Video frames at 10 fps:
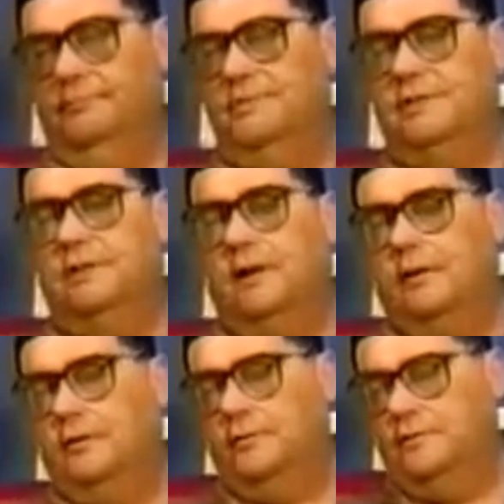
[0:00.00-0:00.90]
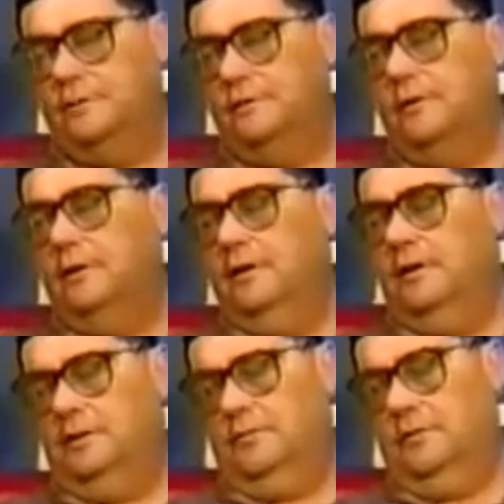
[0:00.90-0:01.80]
scenarios, and
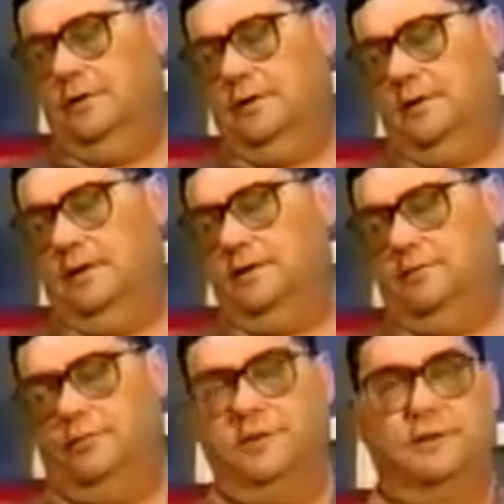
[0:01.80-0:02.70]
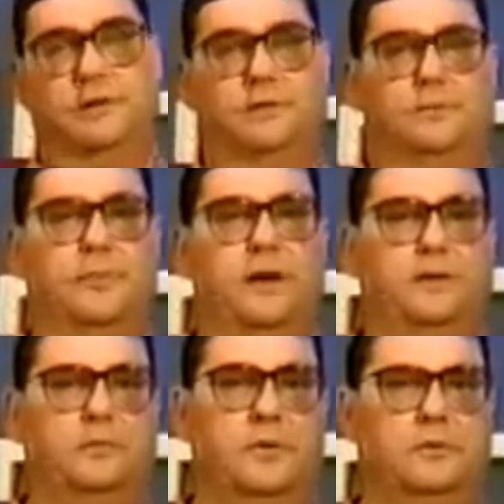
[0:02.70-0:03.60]
the one they like to present or
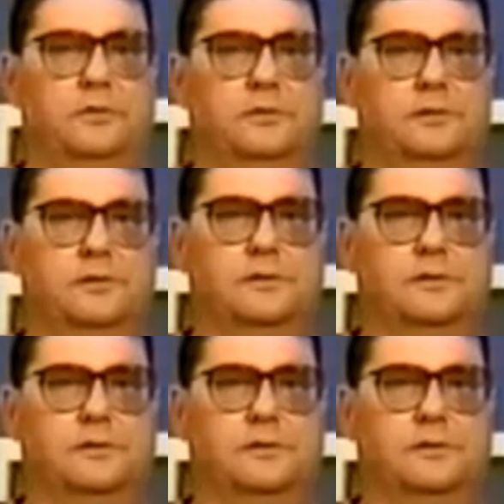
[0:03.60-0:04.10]
paint the most is